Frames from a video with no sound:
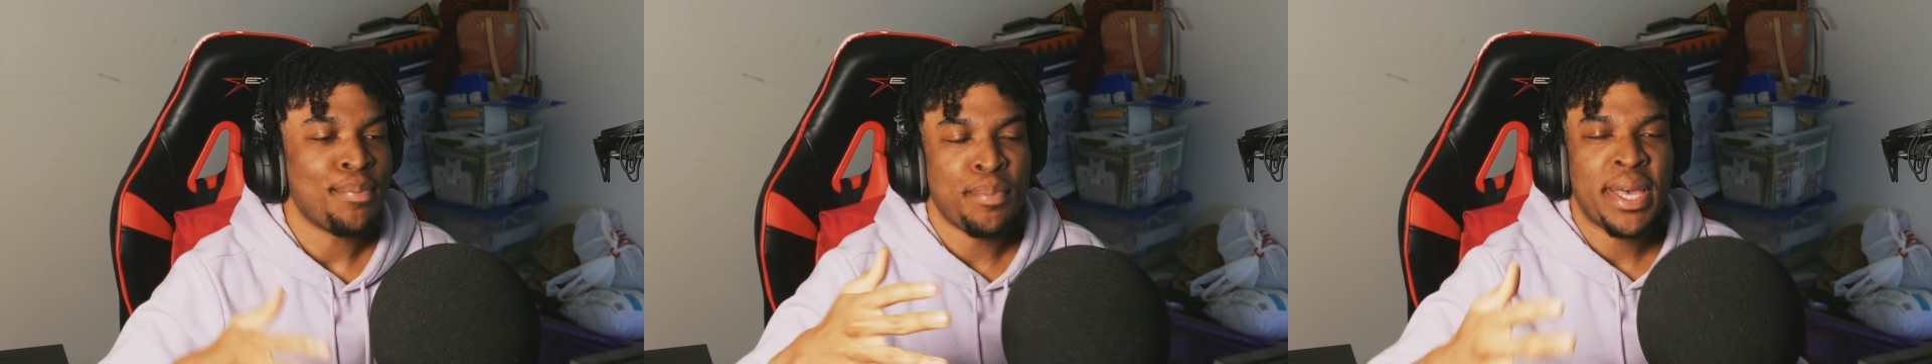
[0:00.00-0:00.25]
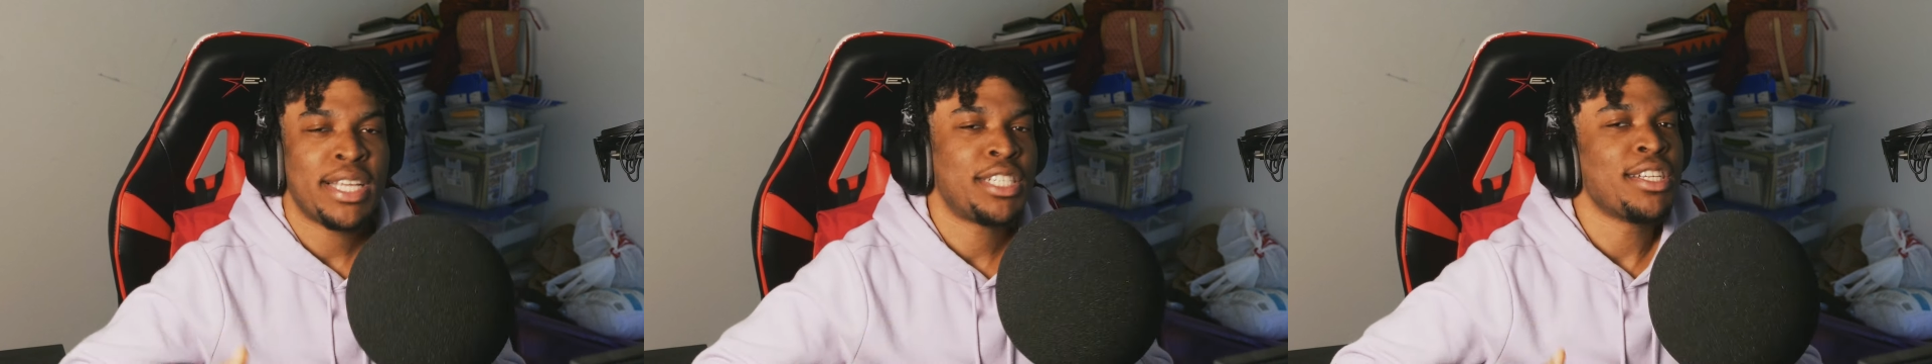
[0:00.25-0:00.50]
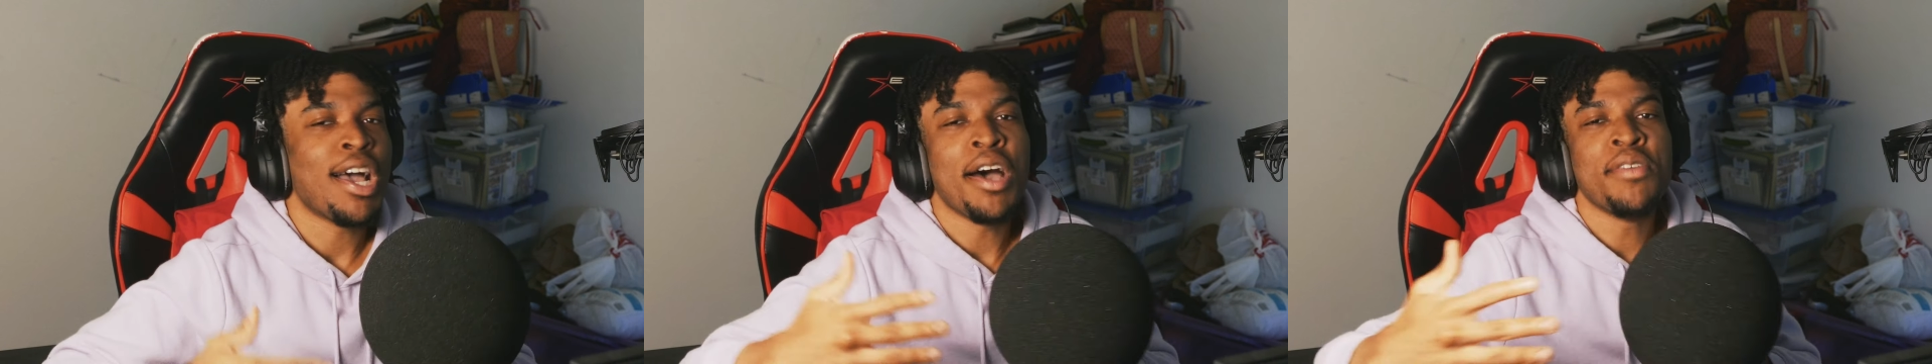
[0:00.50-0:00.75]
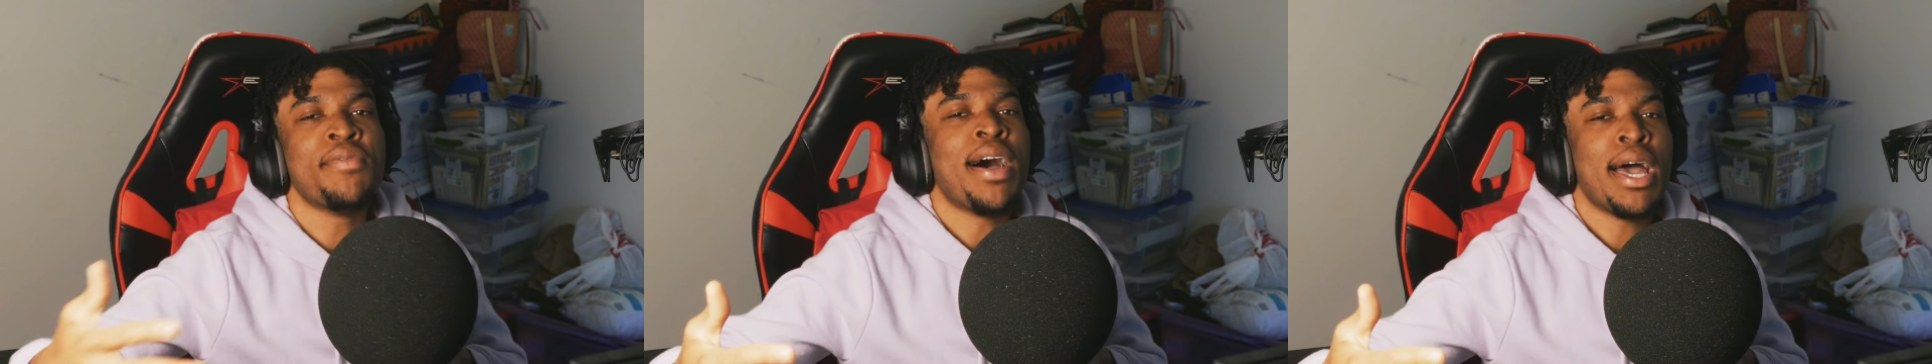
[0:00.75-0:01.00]
Big
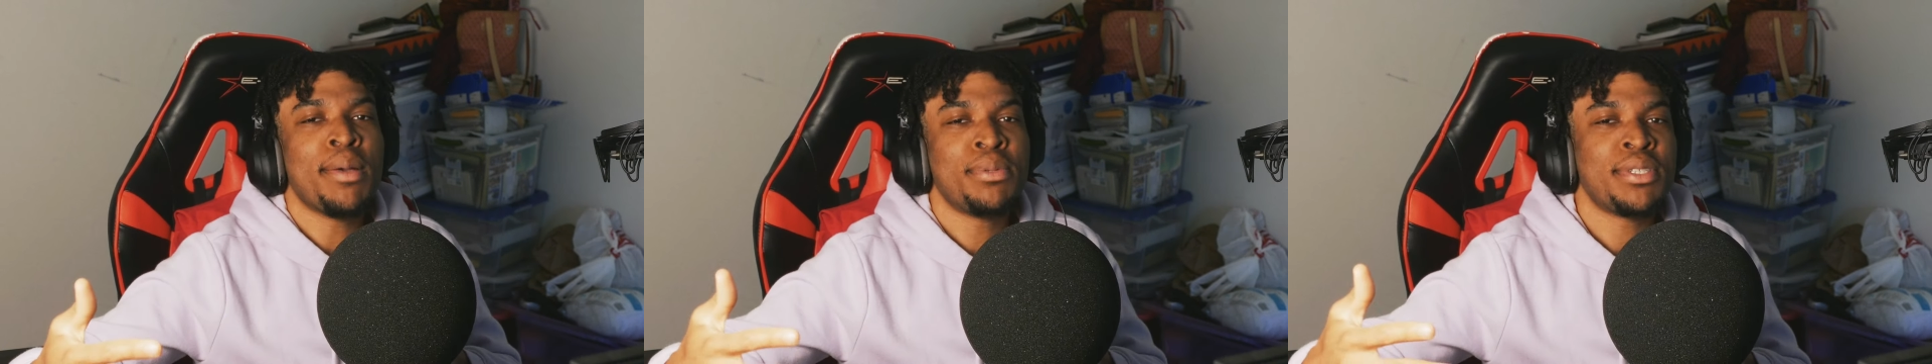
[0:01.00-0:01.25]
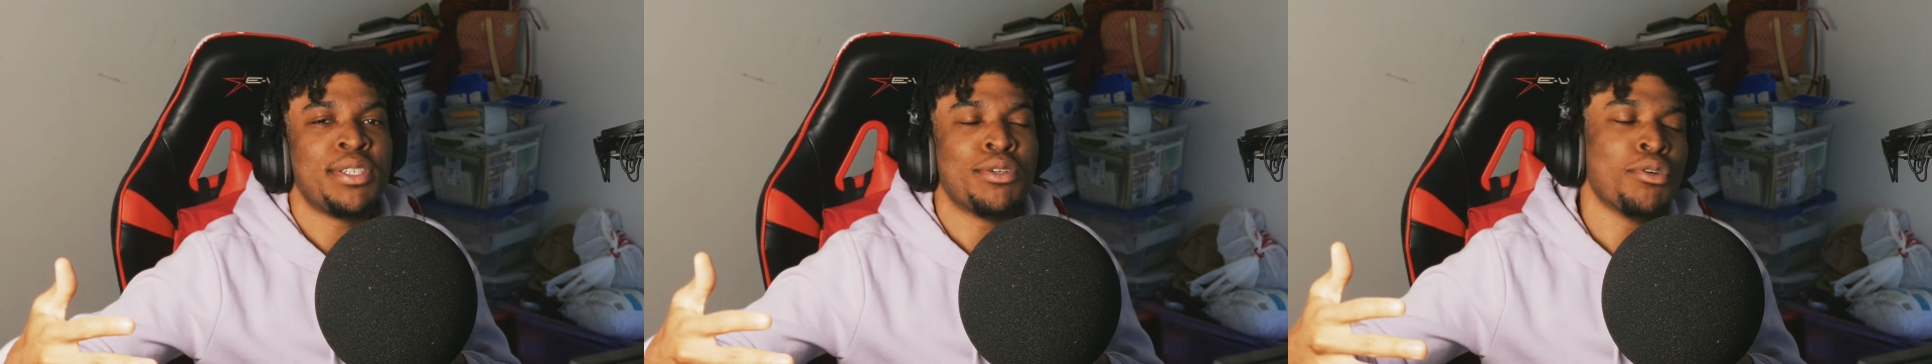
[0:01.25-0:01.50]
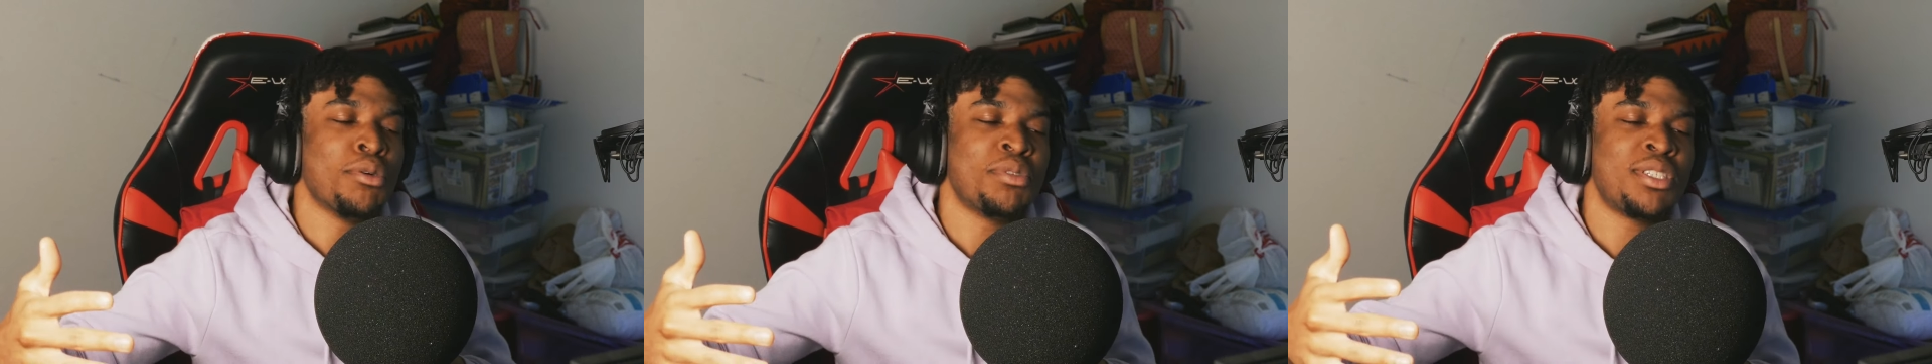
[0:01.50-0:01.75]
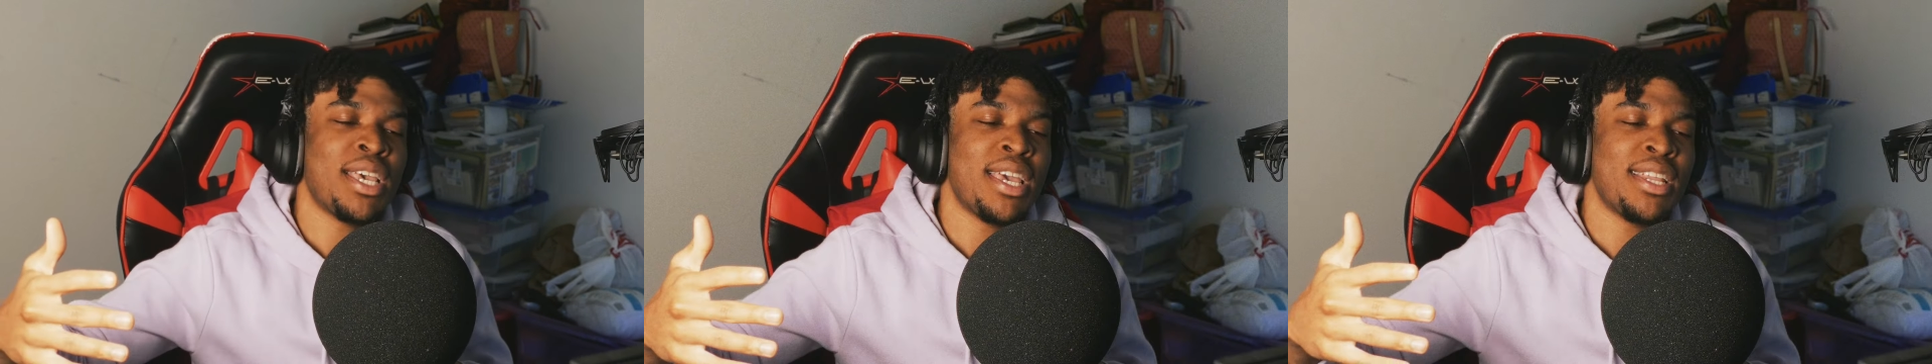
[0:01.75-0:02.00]
Sean vibes. You know what I'm
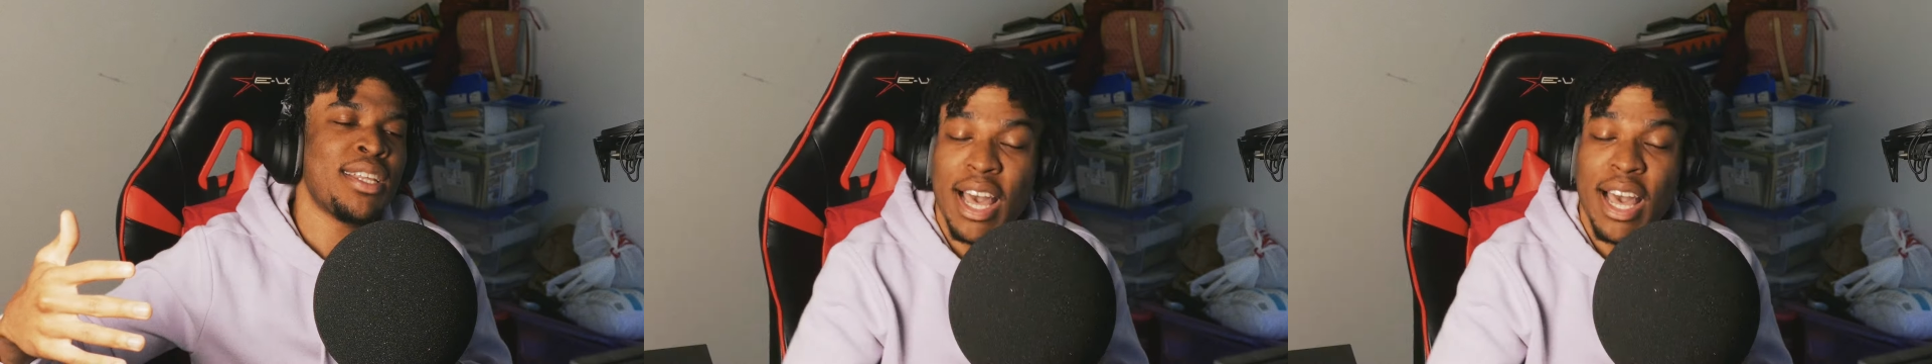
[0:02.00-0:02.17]
saying?